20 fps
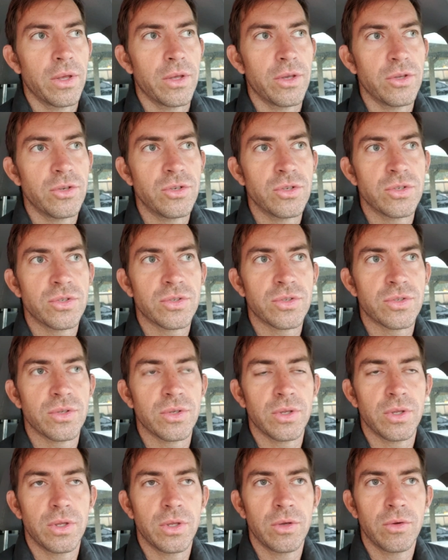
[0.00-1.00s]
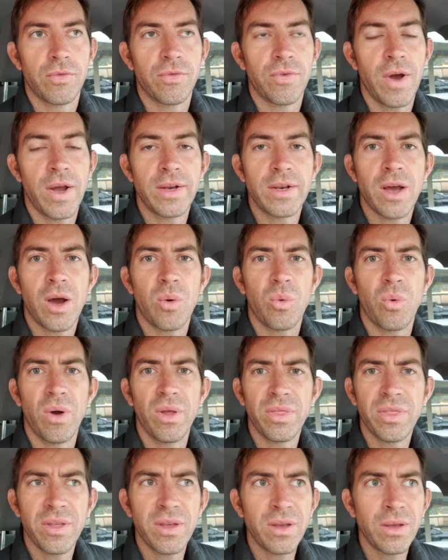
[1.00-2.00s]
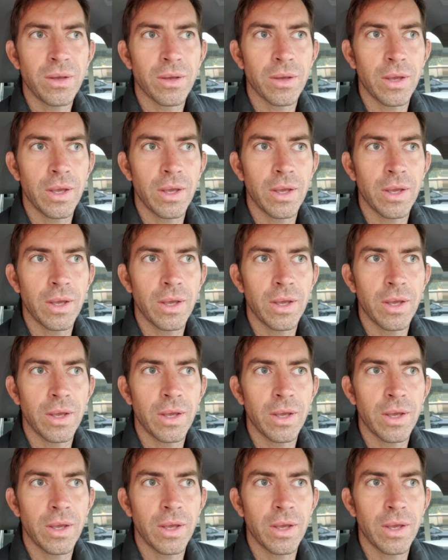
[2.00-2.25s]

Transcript: You find out one thing,